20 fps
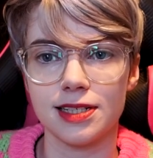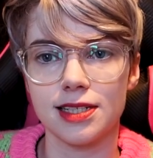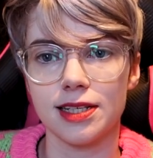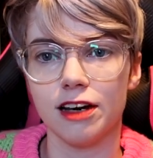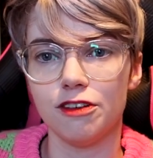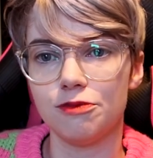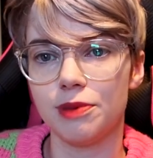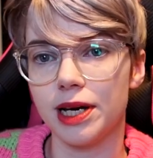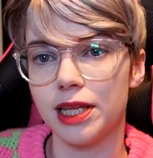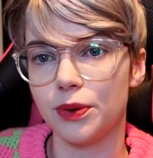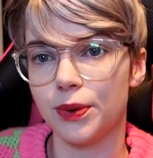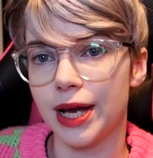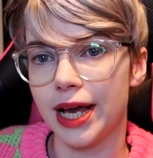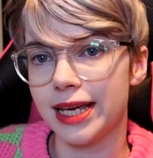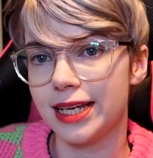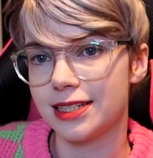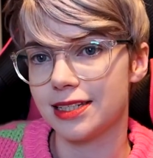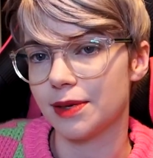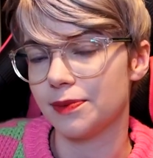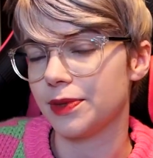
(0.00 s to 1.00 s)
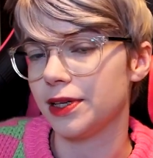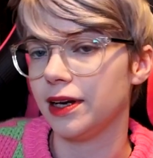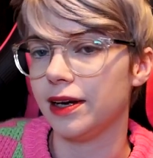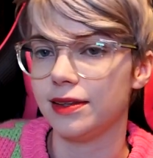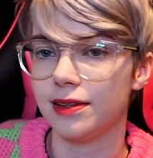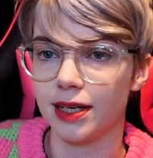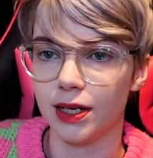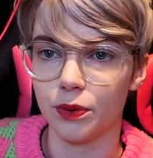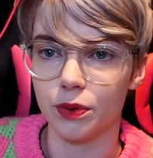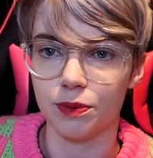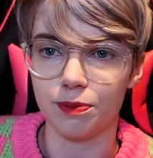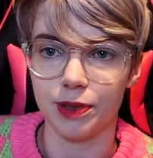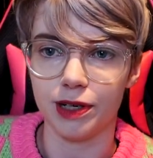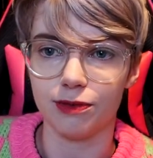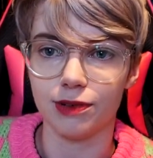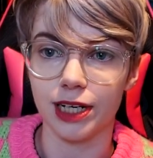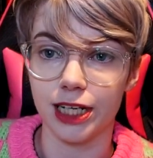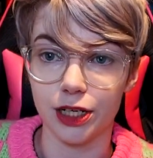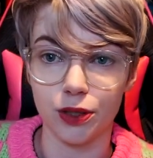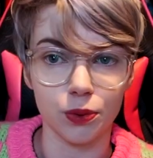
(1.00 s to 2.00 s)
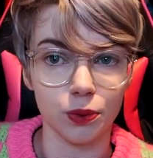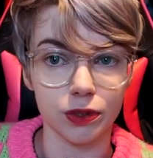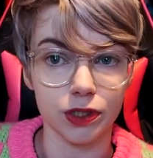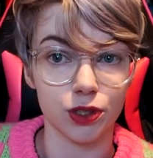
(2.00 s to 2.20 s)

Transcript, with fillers: stuff by the way is something i think would be really cool